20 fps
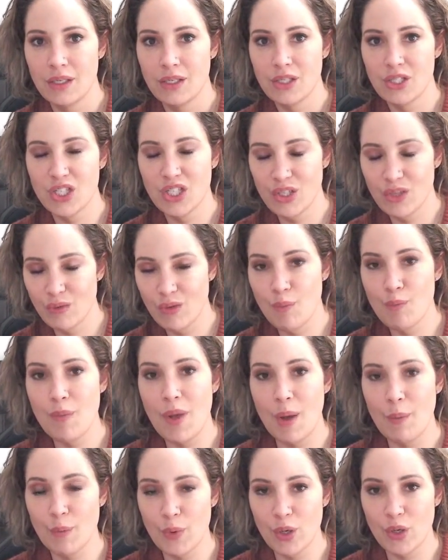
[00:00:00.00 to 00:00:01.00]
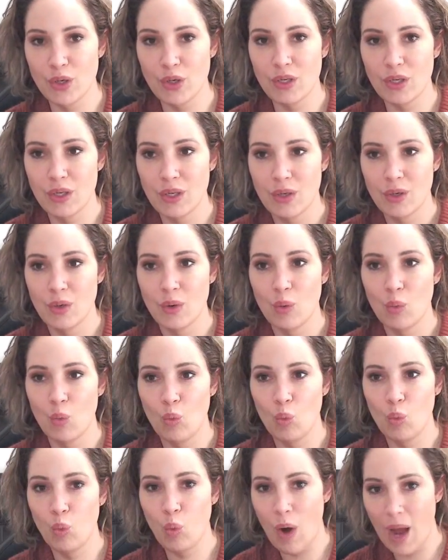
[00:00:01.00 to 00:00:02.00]
she remembered
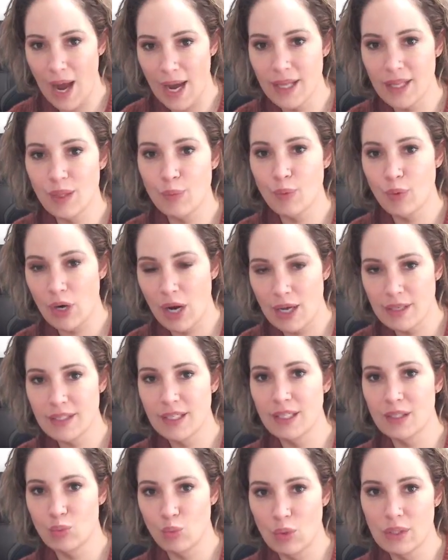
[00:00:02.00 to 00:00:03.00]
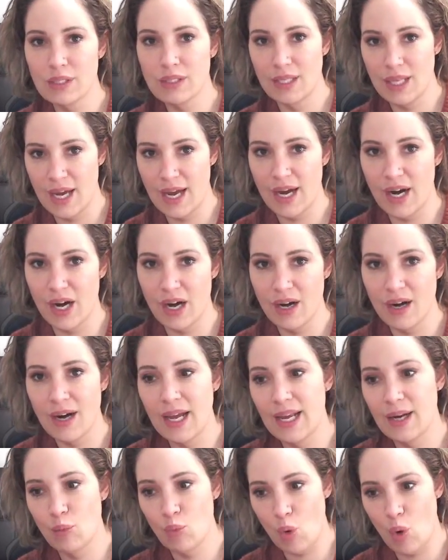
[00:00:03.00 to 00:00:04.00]
why the process was there
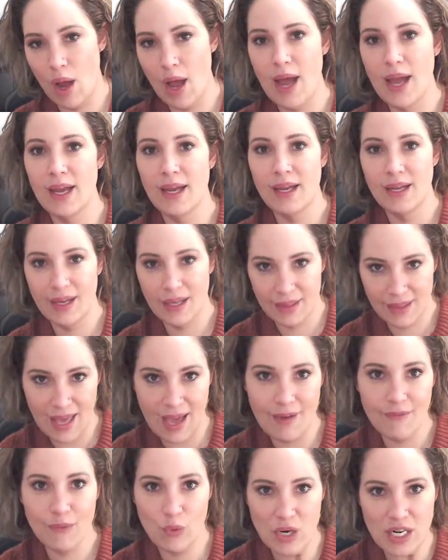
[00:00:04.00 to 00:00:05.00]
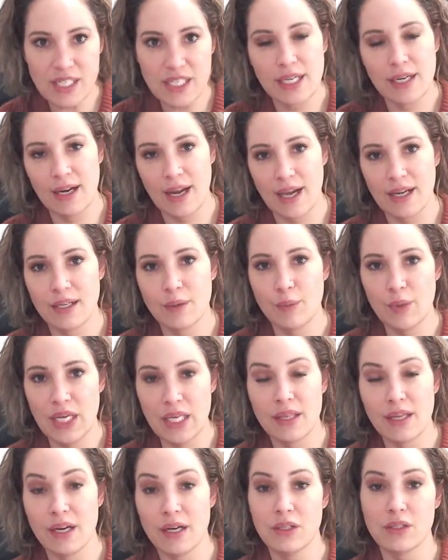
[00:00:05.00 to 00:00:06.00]
and why that 14 had to
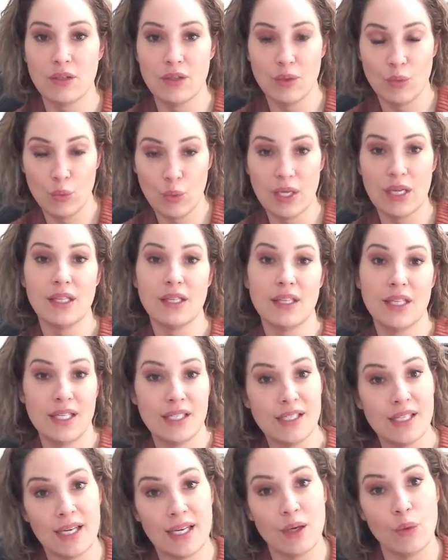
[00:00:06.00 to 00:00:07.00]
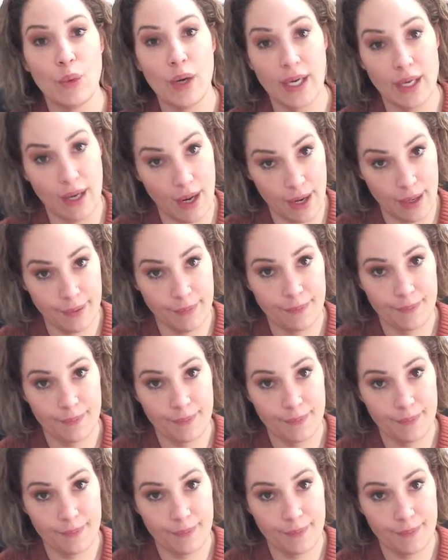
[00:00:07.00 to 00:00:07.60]
be there so that we could then take away 9.